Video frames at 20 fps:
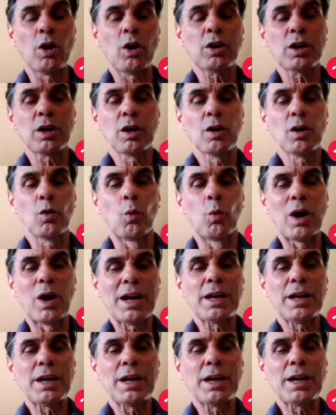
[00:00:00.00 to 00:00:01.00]
work
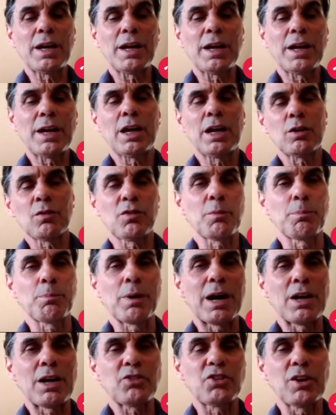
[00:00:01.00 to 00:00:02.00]
one head of the
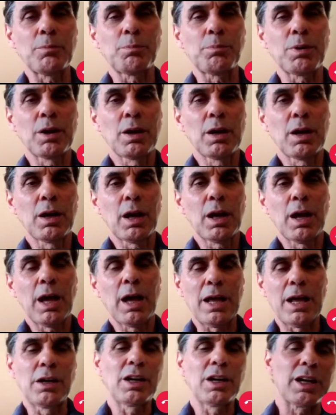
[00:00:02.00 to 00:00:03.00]
bicep
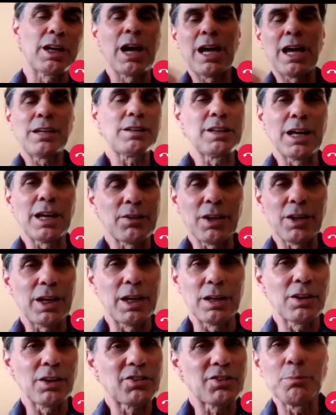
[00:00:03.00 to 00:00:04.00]
and negate the
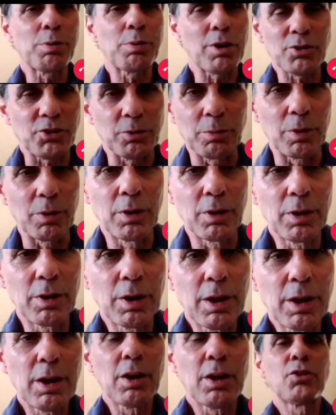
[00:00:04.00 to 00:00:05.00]
other head. It's
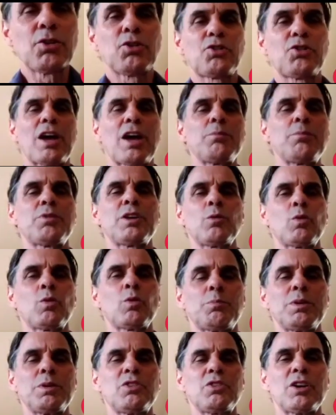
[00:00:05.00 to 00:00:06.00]
impossible.
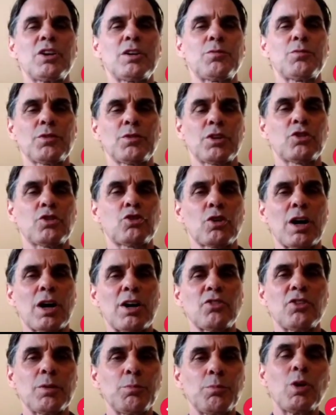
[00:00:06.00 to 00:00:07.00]
Same thing would be said for
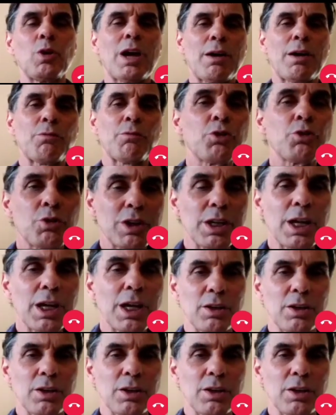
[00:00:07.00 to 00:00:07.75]
the tricep. You